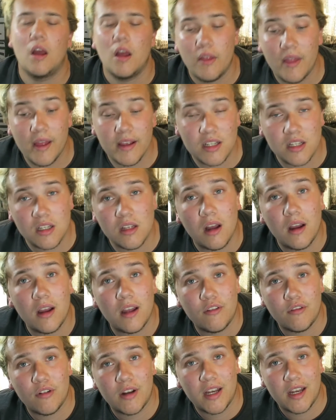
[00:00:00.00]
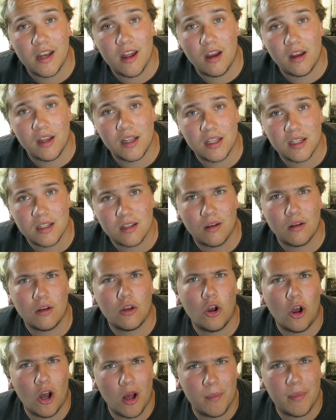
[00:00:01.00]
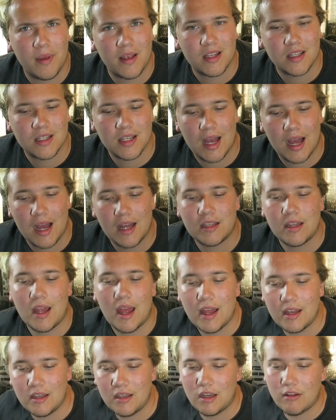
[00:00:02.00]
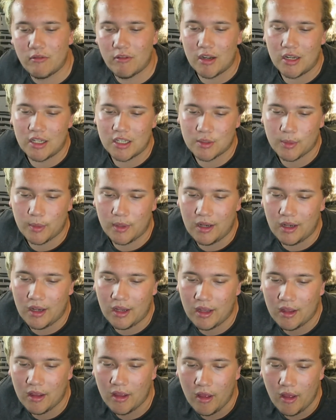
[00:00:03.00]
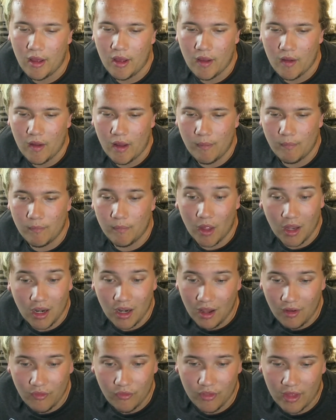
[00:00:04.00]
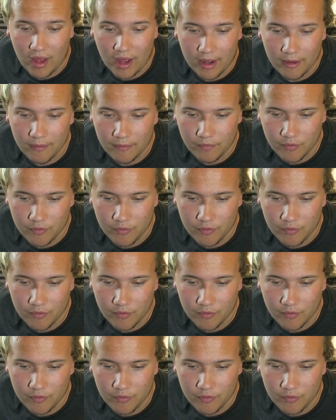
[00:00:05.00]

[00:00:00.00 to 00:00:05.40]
That started really nice, got a bit sad, ended really sweetly. Um, I love that.